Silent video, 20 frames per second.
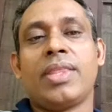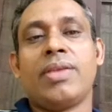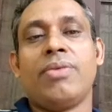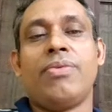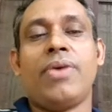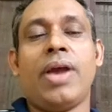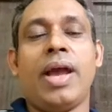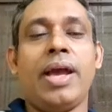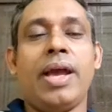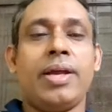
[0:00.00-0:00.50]

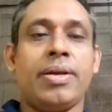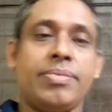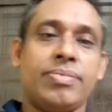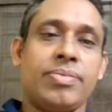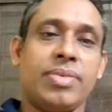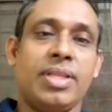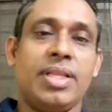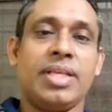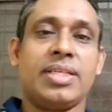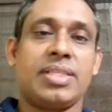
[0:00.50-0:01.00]
where
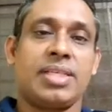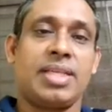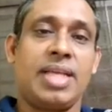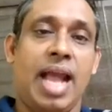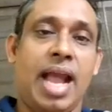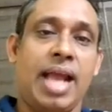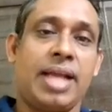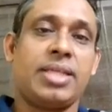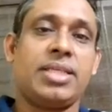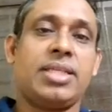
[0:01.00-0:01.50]
the
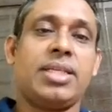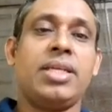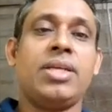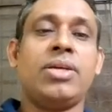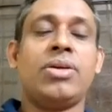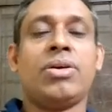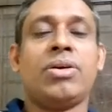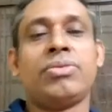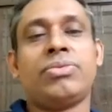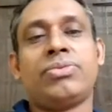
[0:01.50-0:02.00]

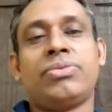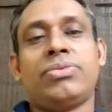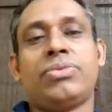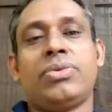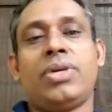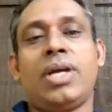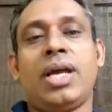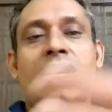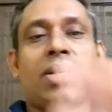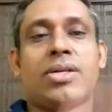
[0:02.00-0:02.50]
scattering of
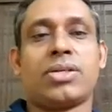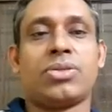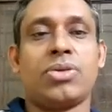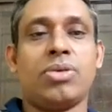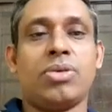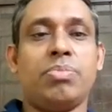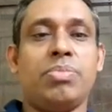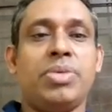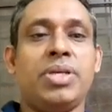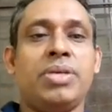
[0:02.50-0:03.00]

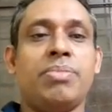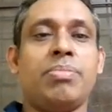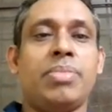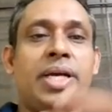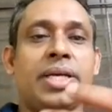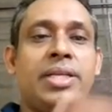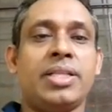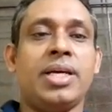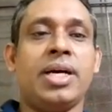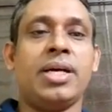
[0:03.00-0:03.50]
electron beam
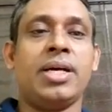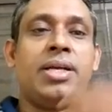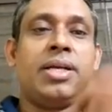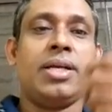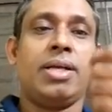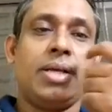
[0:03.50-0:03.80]
by the